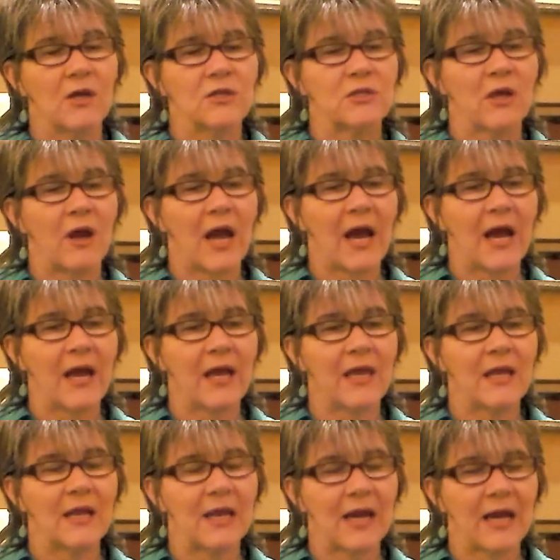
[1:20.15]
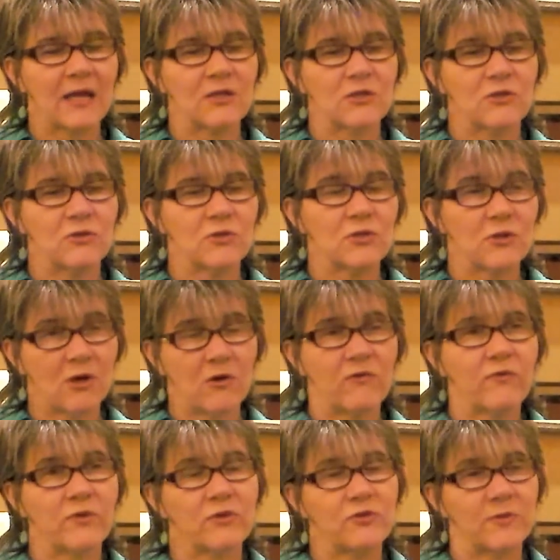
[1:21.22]
So I like to start
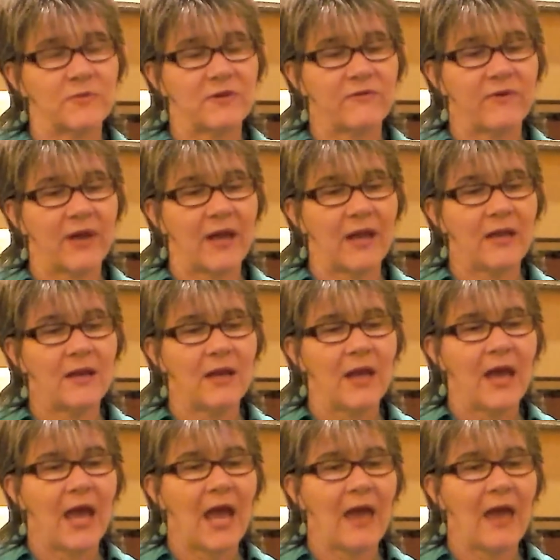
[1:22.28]
off with tryptophan,